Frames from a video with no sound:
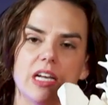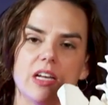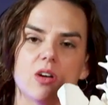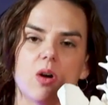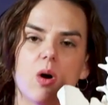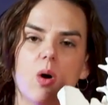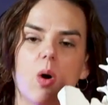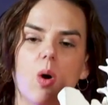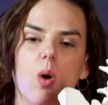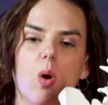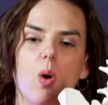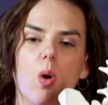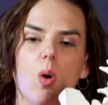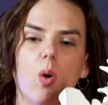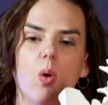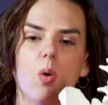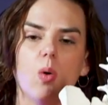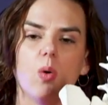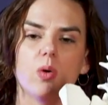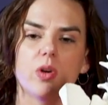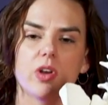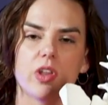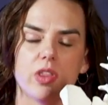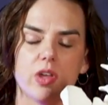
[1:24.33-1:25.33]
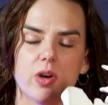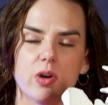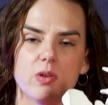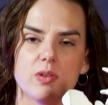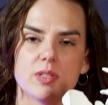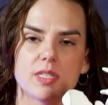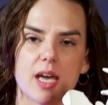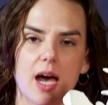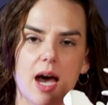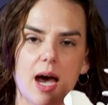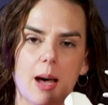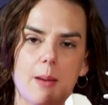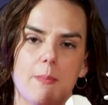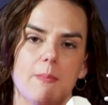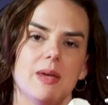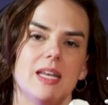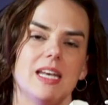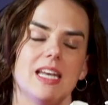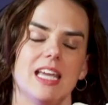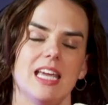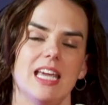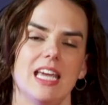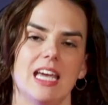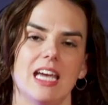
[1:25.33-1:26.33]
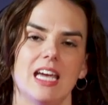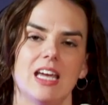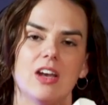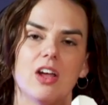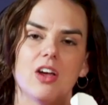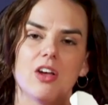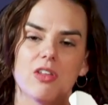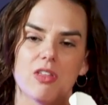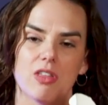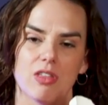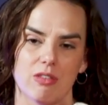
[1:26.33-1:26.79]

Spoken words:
to hold those up and in